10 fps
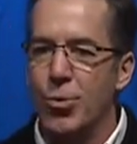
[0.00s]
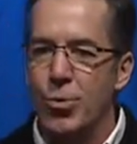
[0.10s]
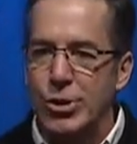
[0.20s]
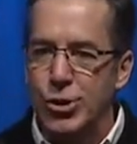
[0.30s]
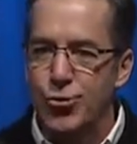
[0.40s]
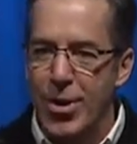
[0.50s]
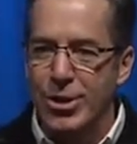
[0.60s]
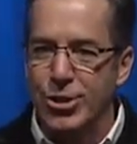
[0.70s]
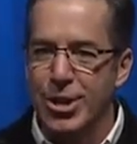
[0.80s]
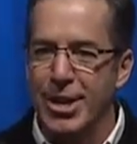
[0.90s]

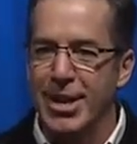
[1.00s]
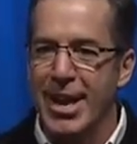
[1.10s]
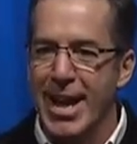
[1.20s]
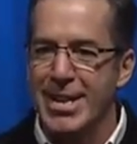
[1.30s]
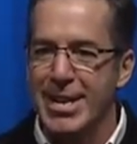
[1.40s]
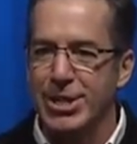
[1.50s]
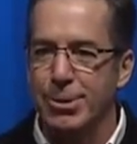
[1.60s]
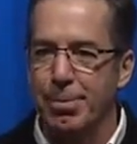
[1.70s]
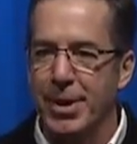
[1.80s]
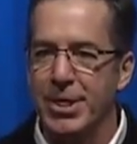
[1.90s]
restriction and
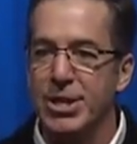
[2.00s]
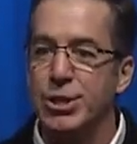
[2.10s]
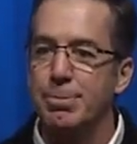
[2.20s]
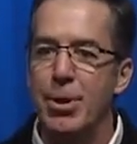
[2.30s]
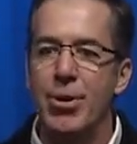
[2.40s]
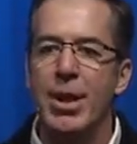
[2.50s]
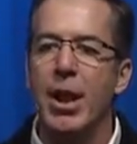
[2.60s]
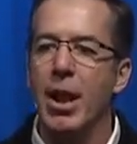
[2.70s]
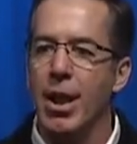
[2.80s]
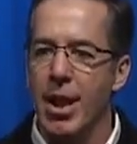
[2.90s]
discipline, the spirit
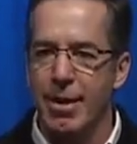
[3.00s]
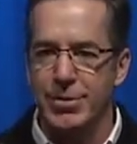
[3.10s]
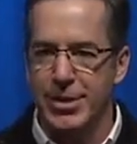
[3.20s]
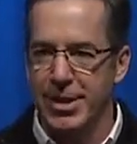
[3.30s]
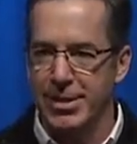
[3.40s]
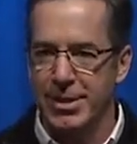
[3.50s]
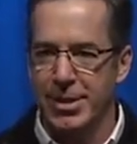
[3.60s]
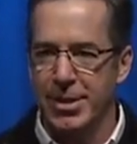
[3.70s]
loves it.